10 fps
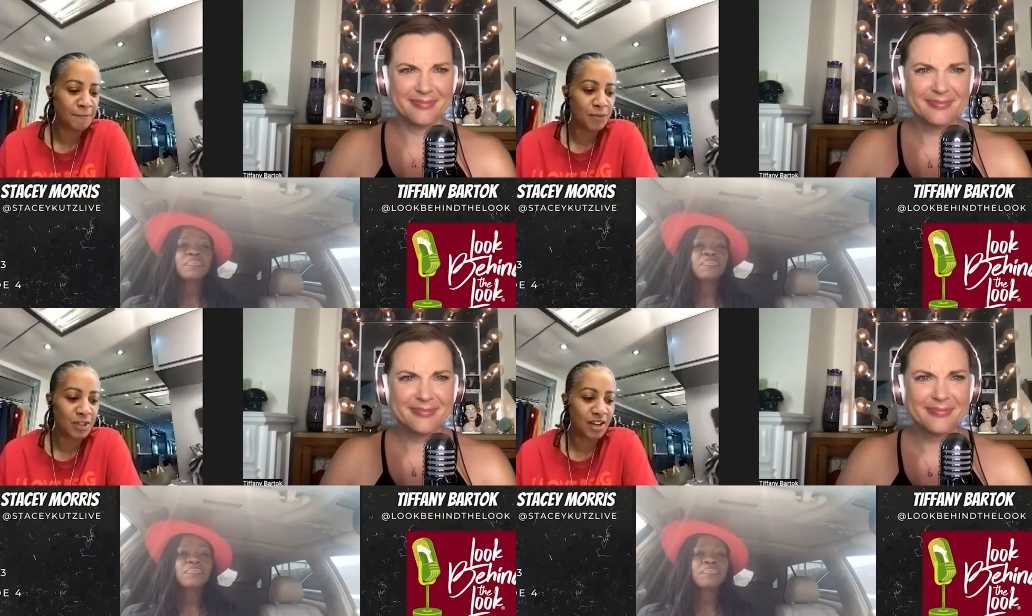
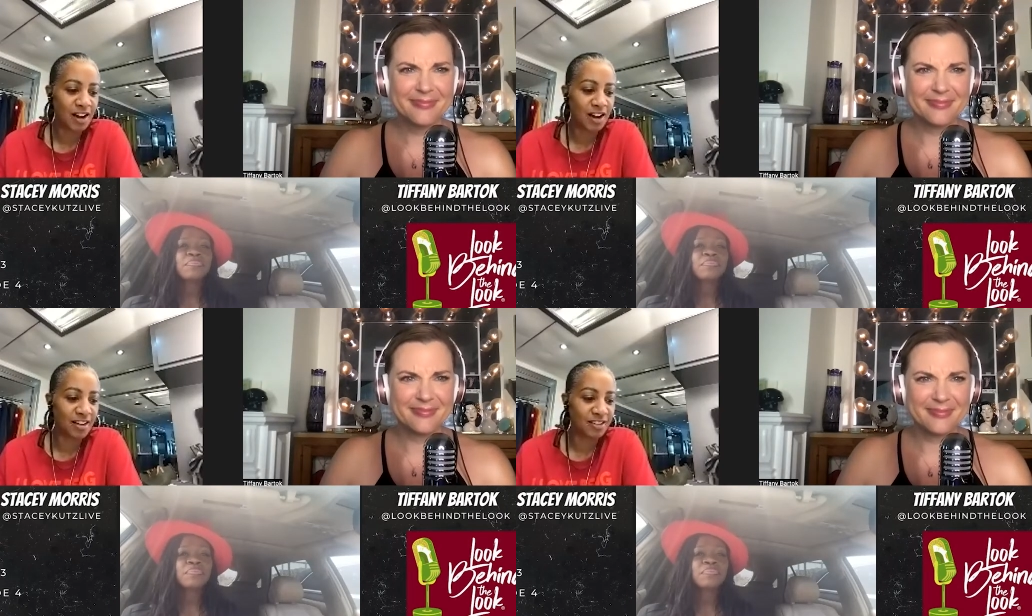
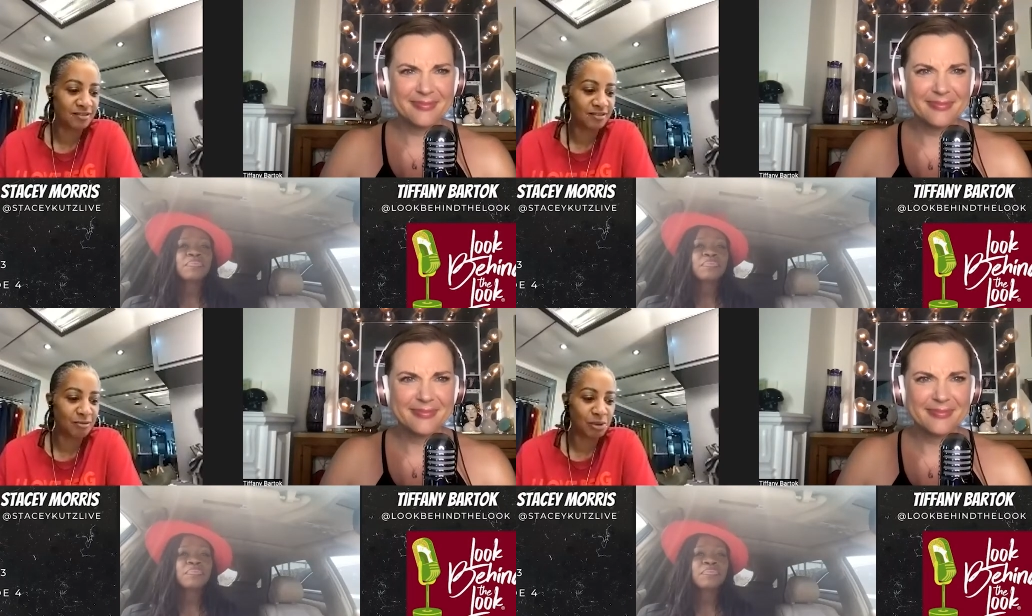Speaker 1: god
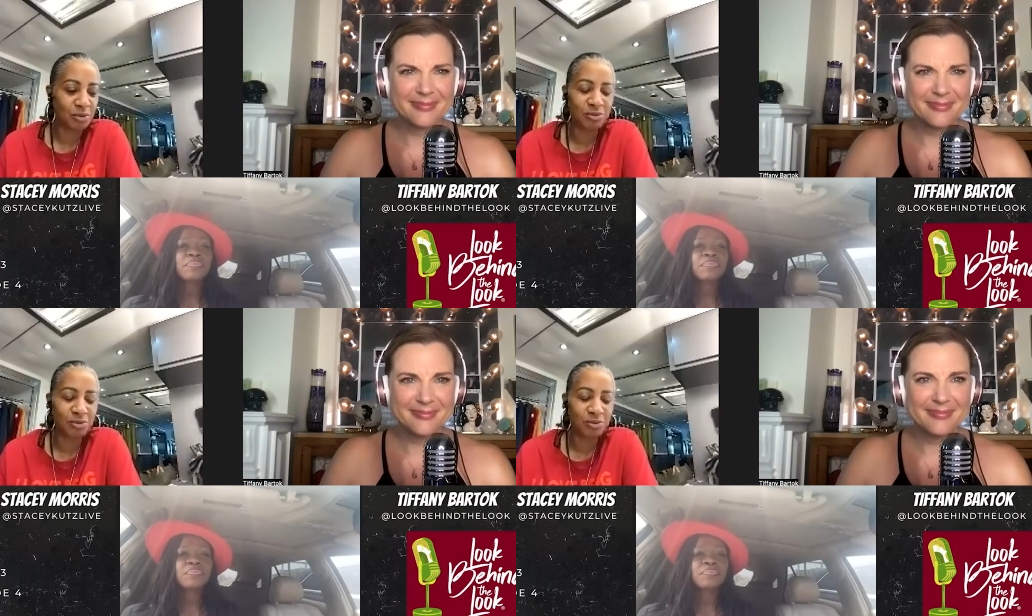uh,
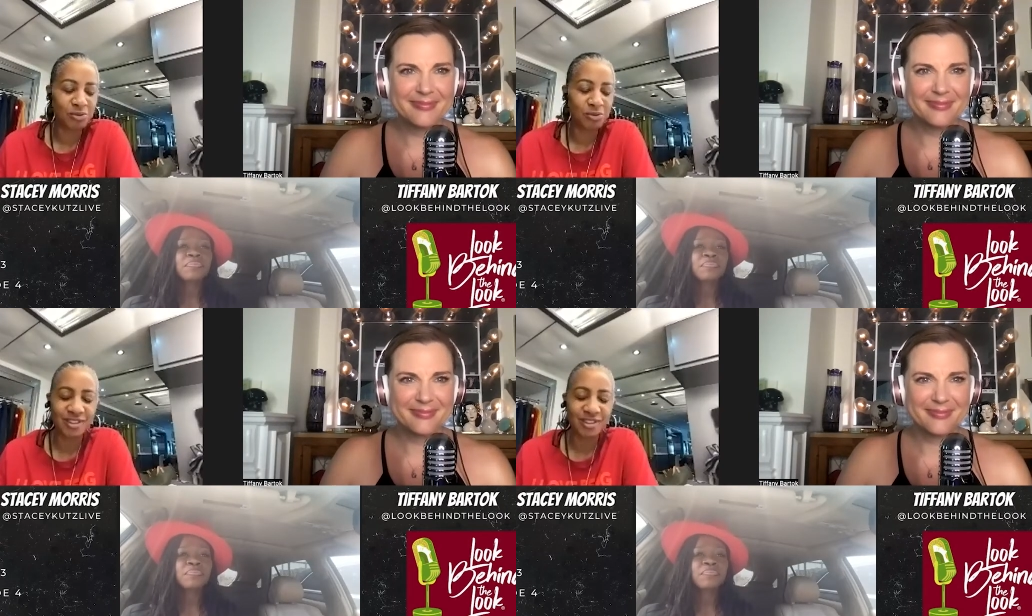you
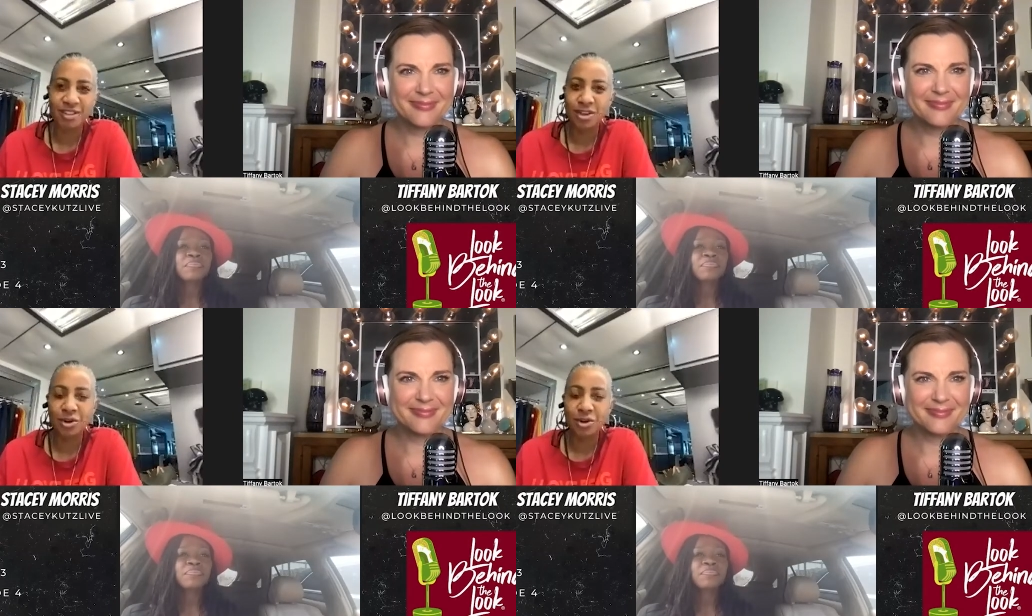know
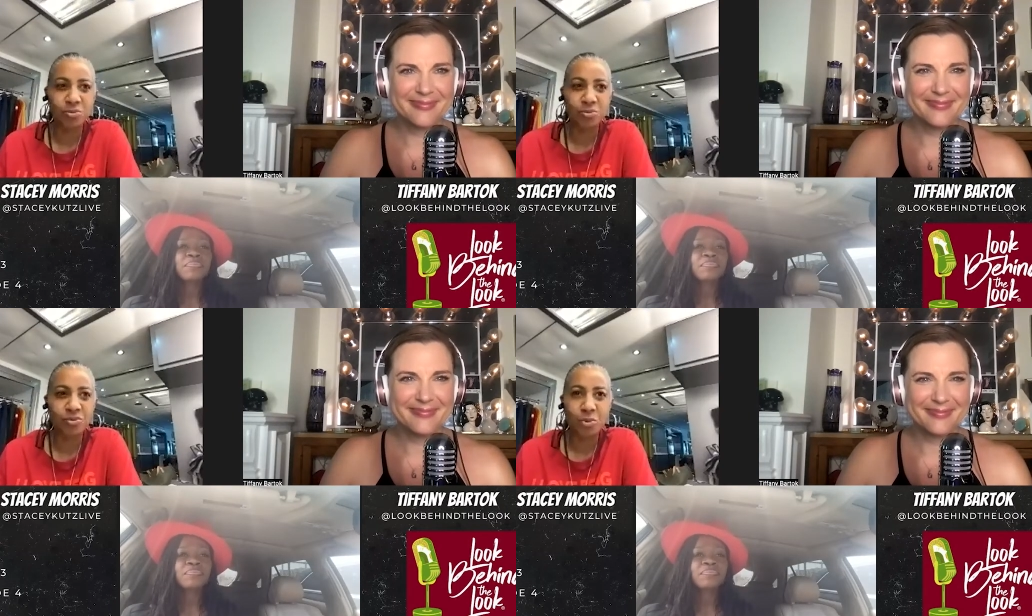what
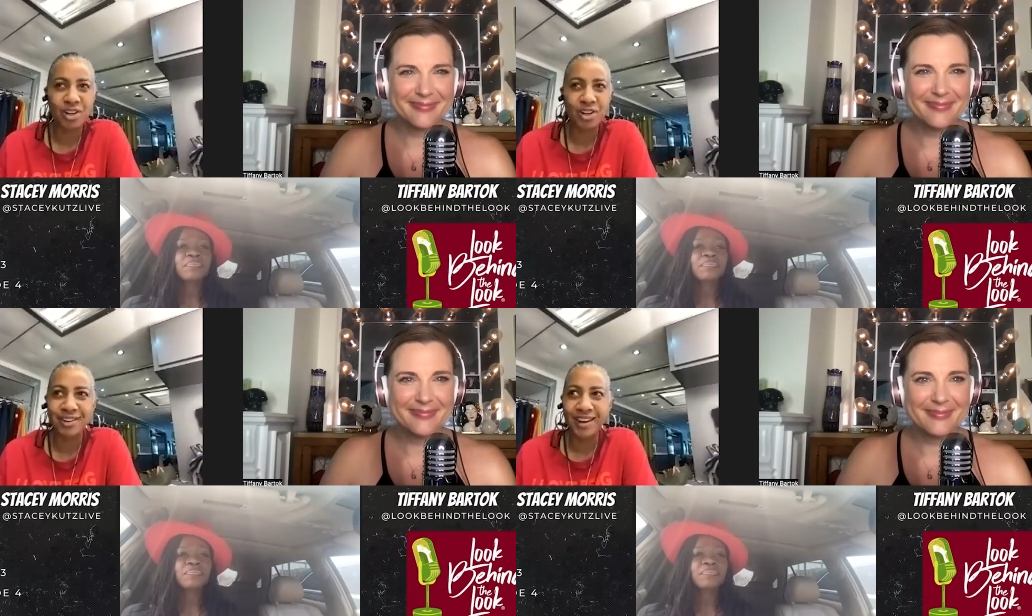
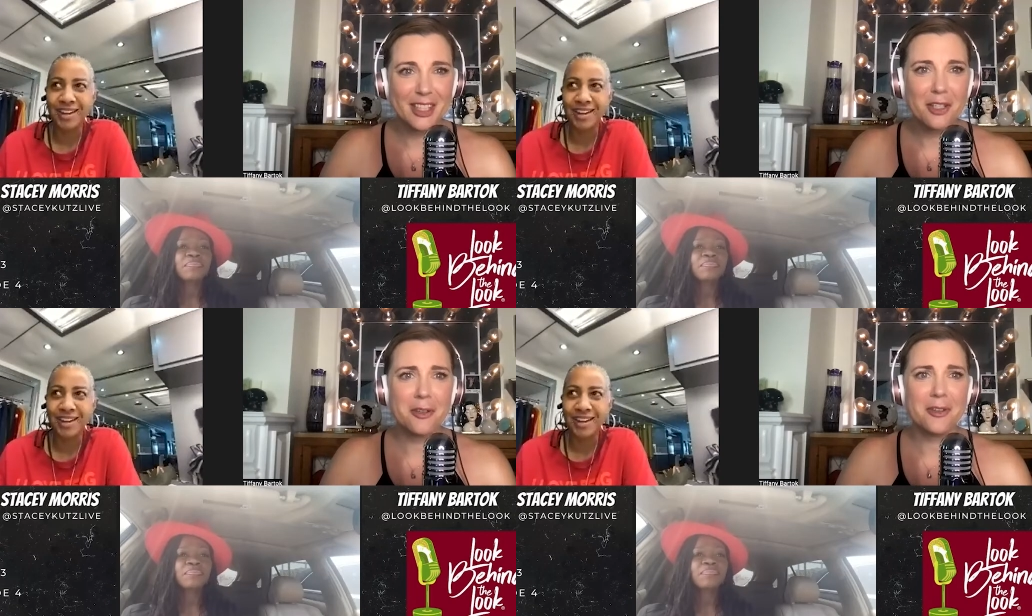19
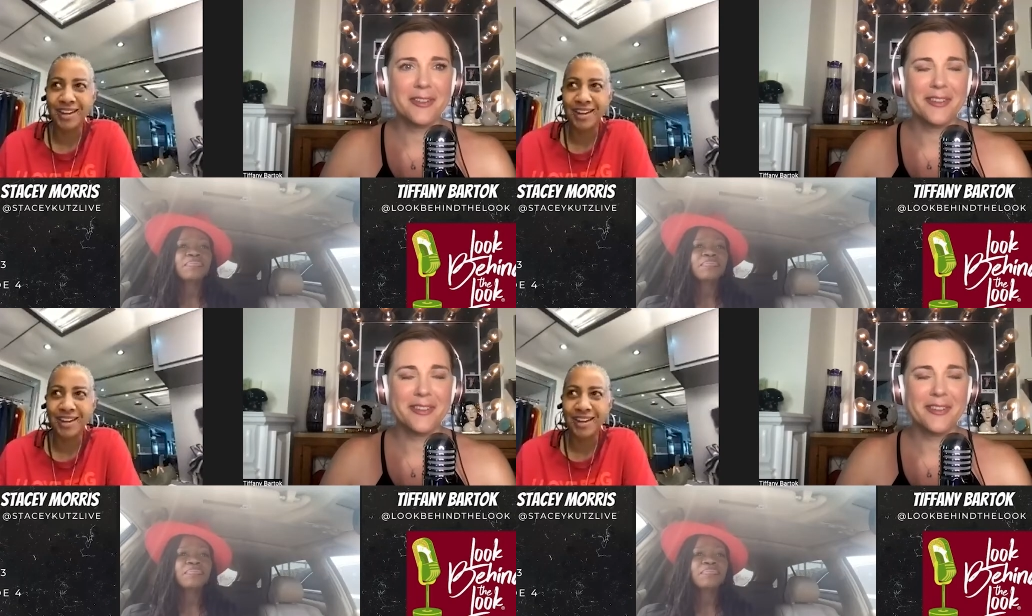20 oh.